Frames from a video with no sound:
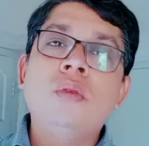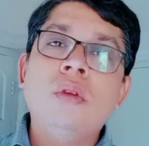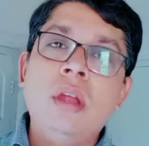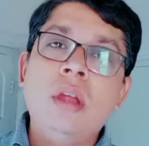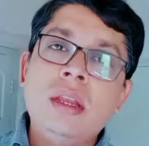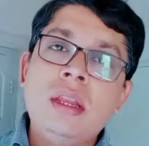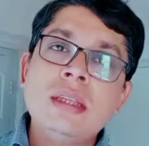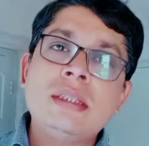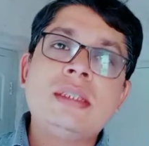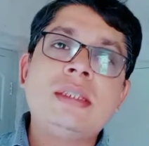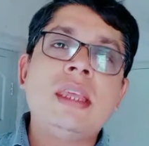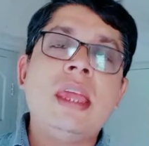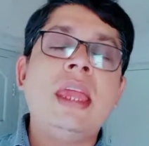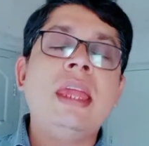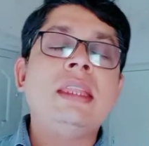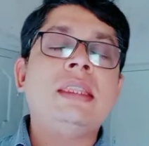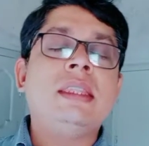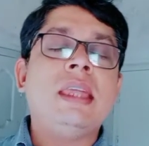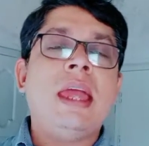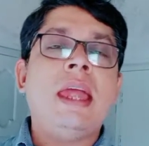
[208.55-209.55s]
it is
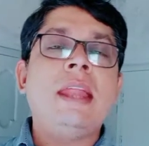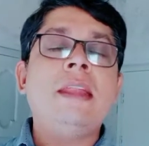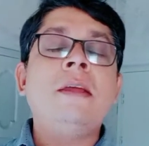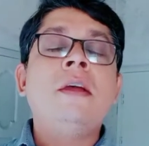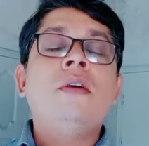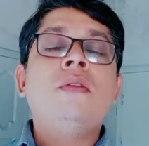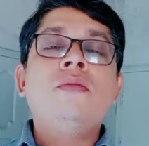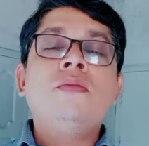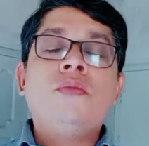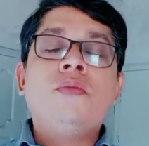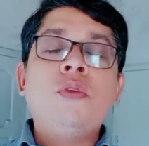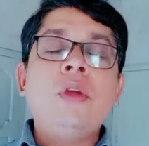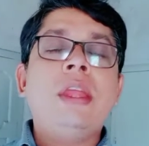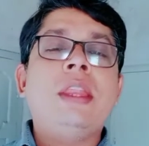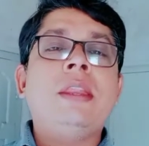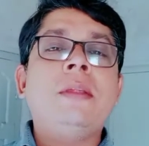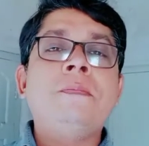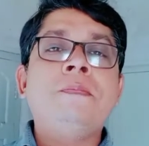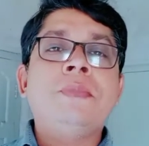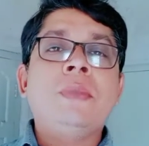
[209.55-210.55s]
said that
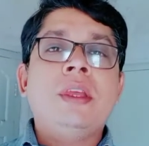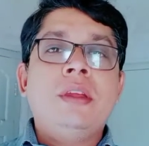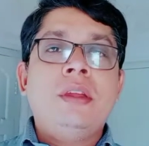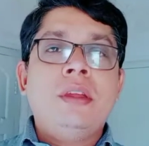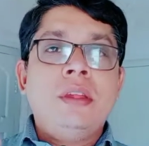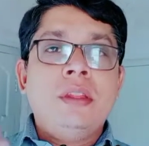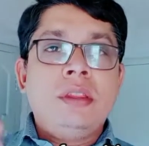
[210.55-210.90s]
when